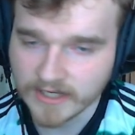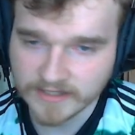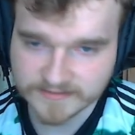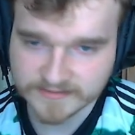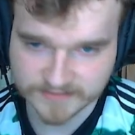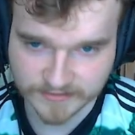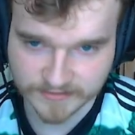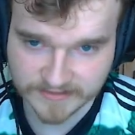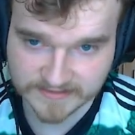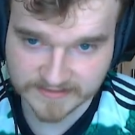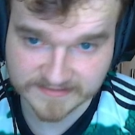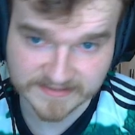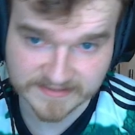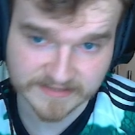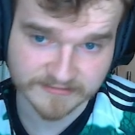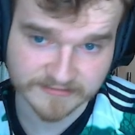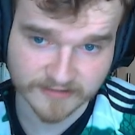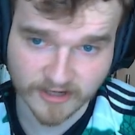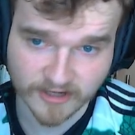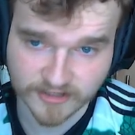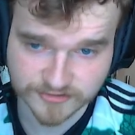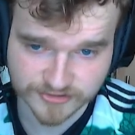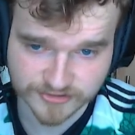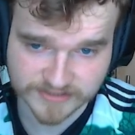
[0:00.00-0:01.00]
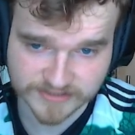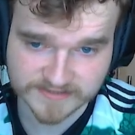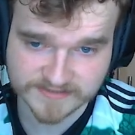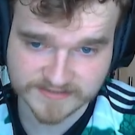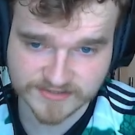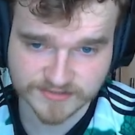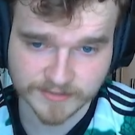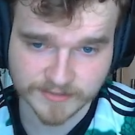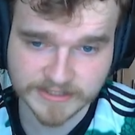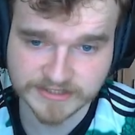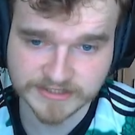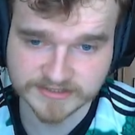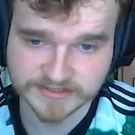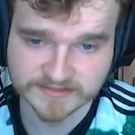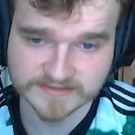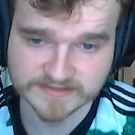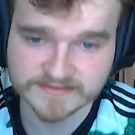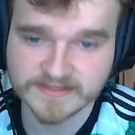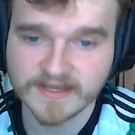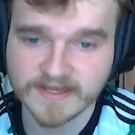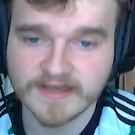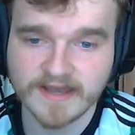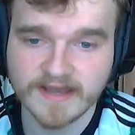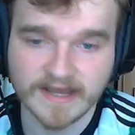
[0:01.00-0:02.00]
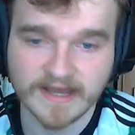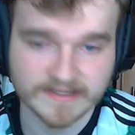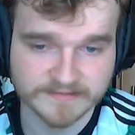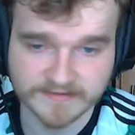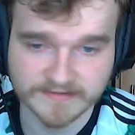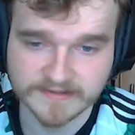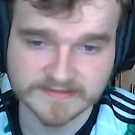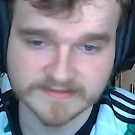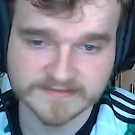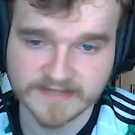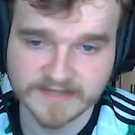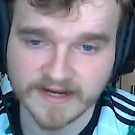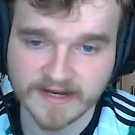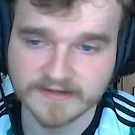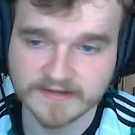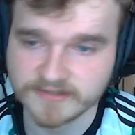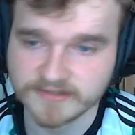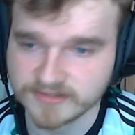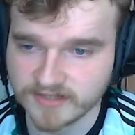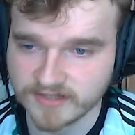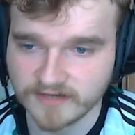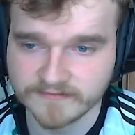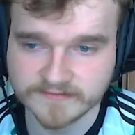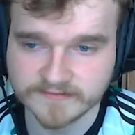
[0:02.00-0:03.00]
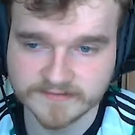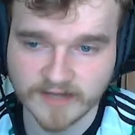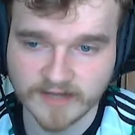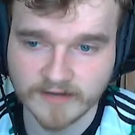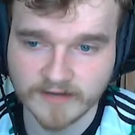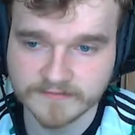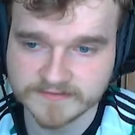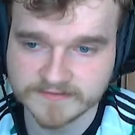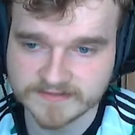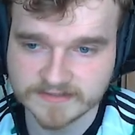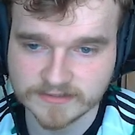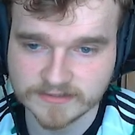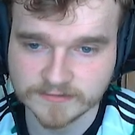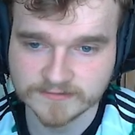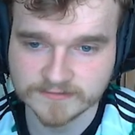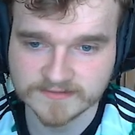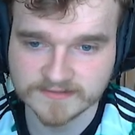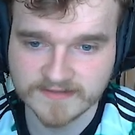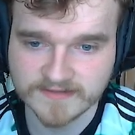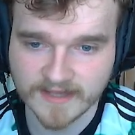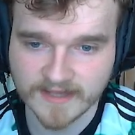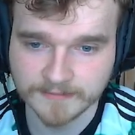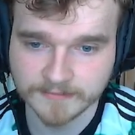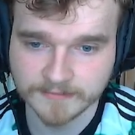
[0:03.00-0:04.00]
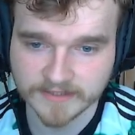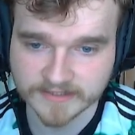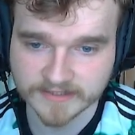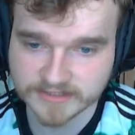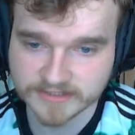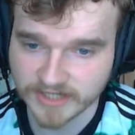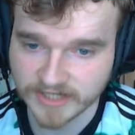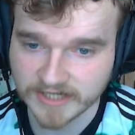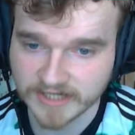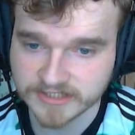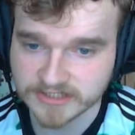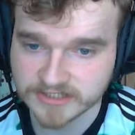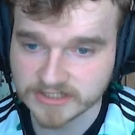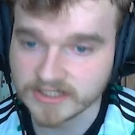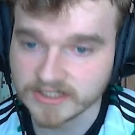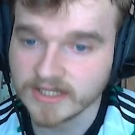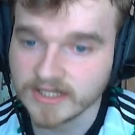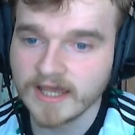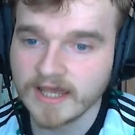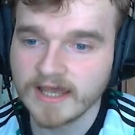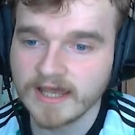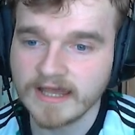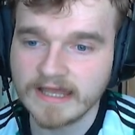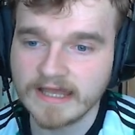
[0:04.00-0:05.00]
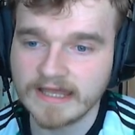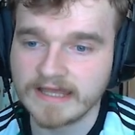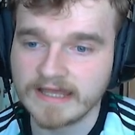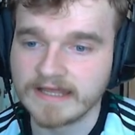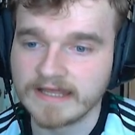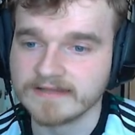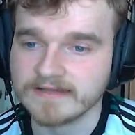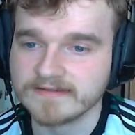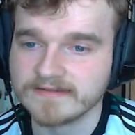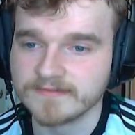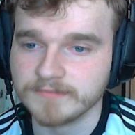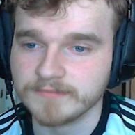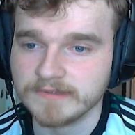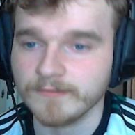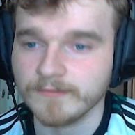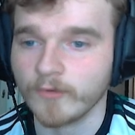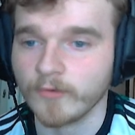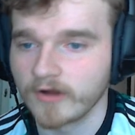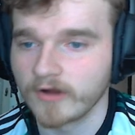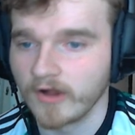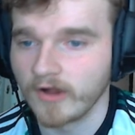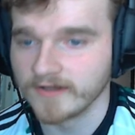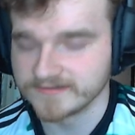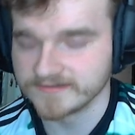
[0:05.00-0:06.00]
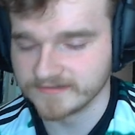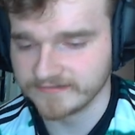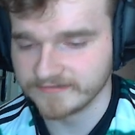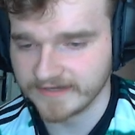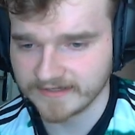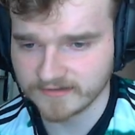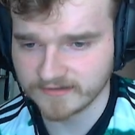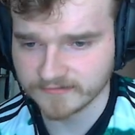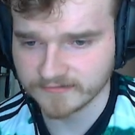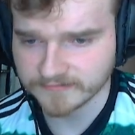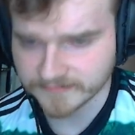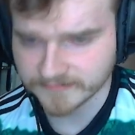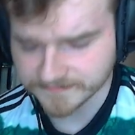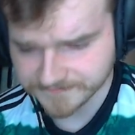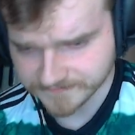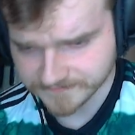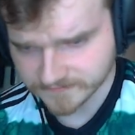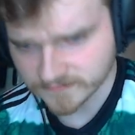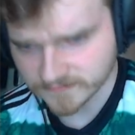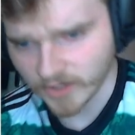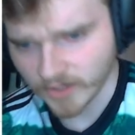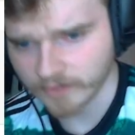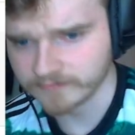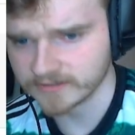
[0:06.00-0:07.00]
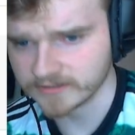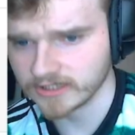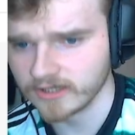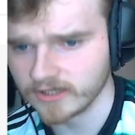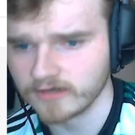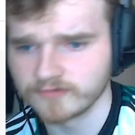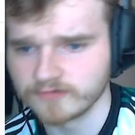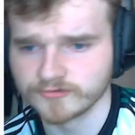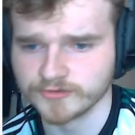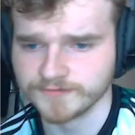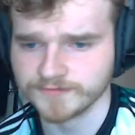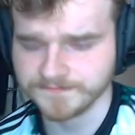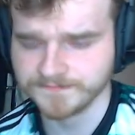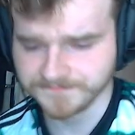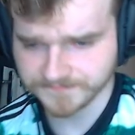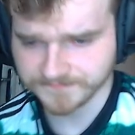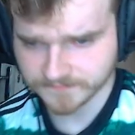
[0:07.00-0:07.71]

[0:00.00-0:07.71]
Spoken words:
So you can see for all 3 situations at the very start you should obviously use the 10-player strategy to be more cost effective over the long run.